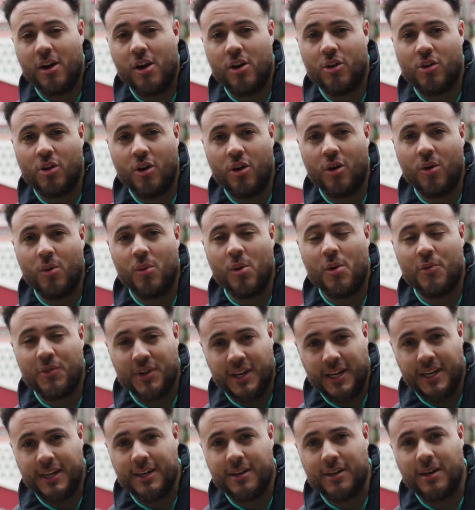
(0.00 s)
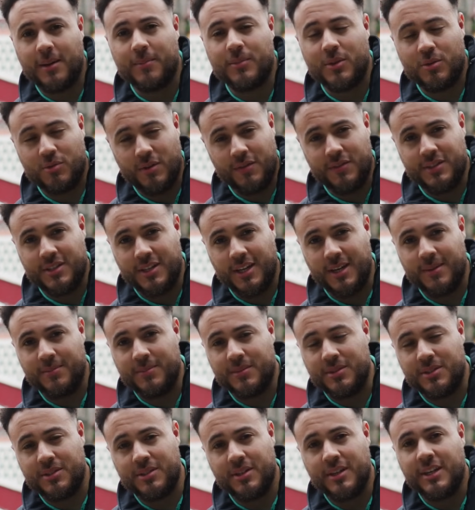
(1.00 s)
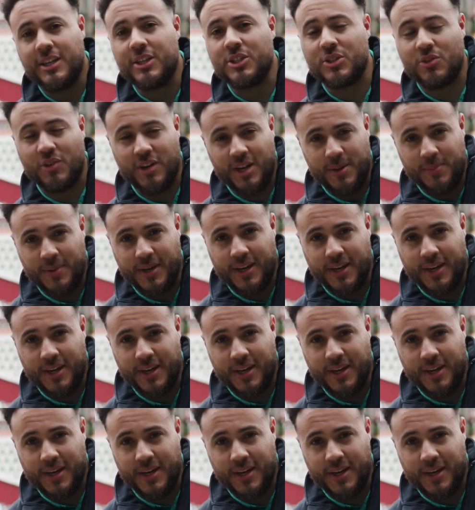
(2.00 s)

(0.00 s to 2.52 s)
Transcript: our goal of cleaning up the River Thames is already